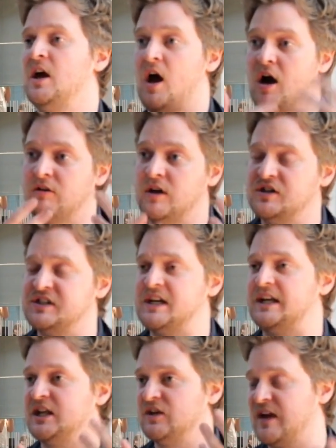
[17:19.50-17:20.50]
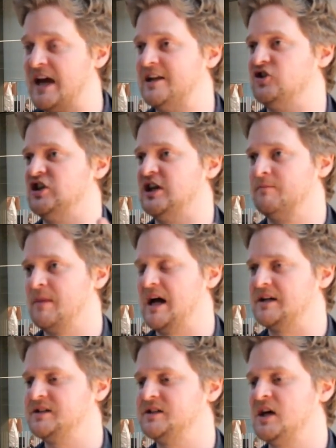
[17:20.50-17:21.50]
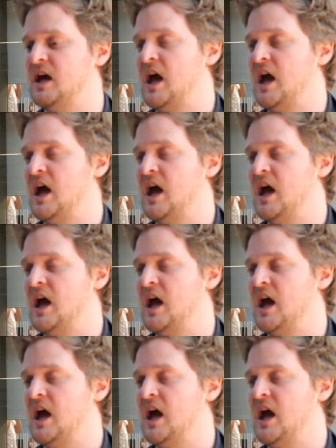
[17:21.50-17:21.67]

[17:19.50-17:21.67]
our understanding of energy and mass.